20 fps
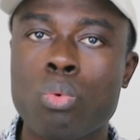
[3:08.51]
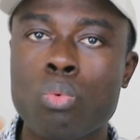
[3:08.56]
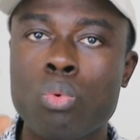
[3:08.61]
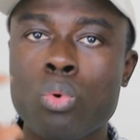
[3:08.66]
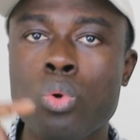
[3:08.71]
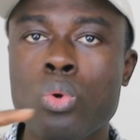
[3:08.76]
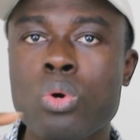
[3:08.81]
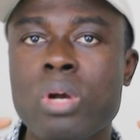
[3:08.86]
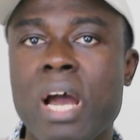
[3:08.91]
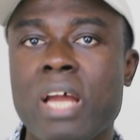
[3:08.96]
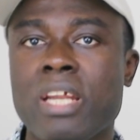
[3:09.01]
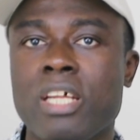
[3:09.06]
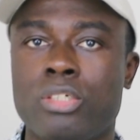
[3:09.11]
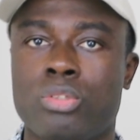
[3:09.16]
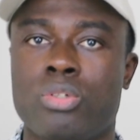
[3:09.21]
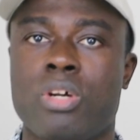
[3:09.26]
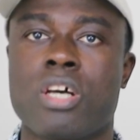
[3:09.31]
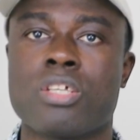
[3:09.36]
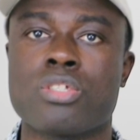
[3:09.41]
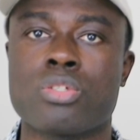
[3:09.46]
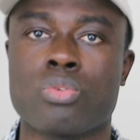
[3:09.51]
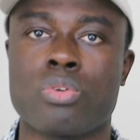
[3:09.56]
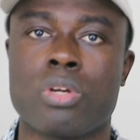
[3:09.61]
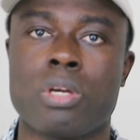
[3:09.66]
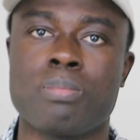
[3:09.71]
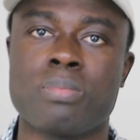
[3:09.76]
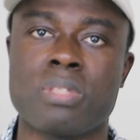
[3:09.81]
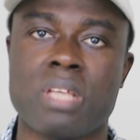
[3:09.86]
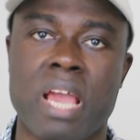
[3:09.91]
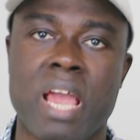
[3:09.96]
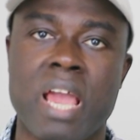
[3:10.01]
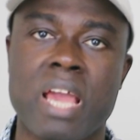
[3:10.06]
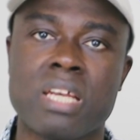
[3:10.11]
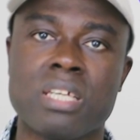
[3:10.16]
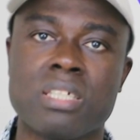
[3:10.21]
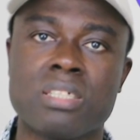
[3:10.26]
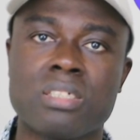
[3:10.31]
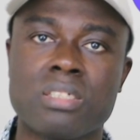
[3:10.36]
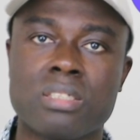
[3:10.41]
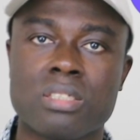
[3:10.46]
will look at the transcript
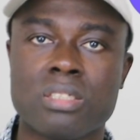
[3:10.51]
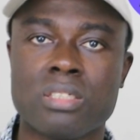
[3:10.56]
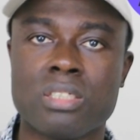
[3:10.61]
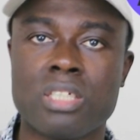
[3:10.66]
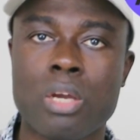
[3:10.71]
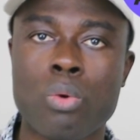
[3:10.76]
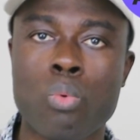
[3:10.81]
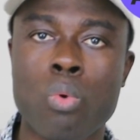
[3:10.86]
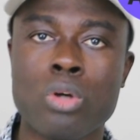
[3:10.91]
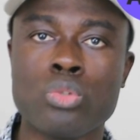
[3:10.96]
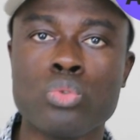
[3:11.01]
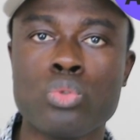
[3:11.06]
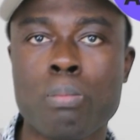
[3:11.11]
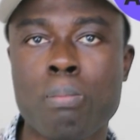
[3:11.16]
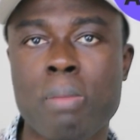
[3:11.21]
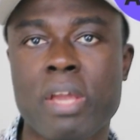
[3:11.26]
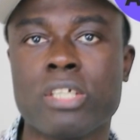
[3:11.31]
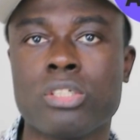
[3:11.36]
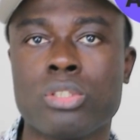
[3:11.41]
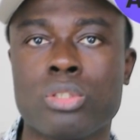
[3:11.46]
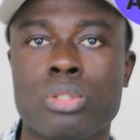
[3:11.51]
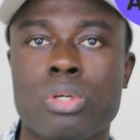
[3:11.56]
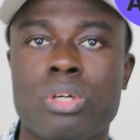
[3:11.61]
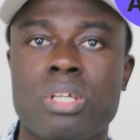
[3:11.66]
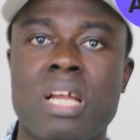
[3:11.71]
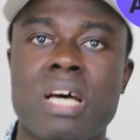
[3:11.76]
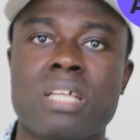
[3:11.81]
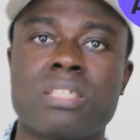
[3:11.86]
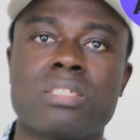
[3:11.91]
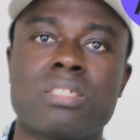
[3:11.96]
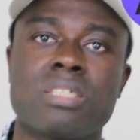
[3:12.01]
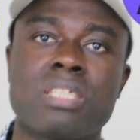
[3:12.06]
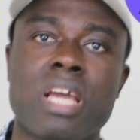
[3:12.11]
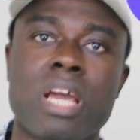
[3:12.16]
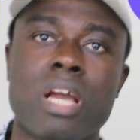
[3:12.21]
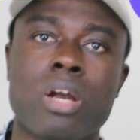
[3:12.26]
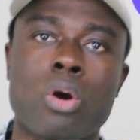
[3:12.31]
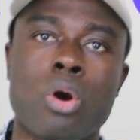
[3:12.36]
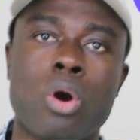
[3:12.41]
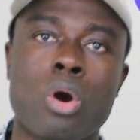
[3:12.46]
and they want to make sure that
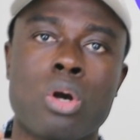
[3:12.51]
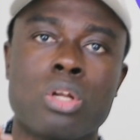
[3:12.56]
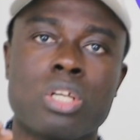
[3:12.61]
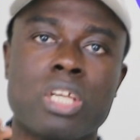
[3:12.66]
the